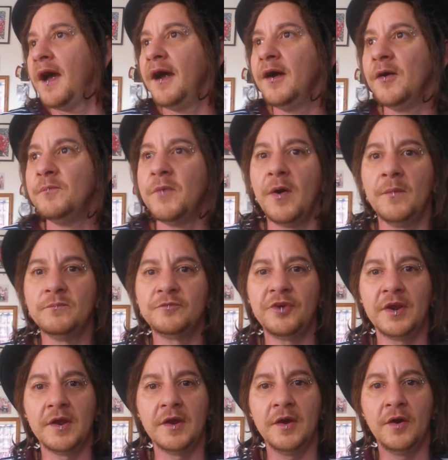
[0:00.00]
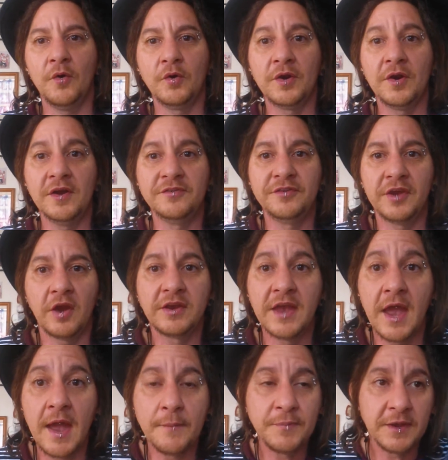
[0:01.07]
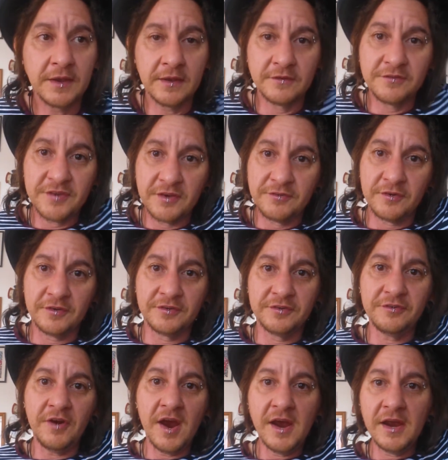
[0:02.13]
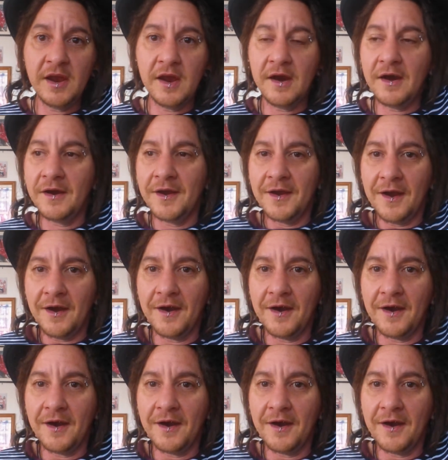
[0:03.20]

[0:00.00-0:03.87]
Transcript: I'm trying to organize to go camping in Central Australia.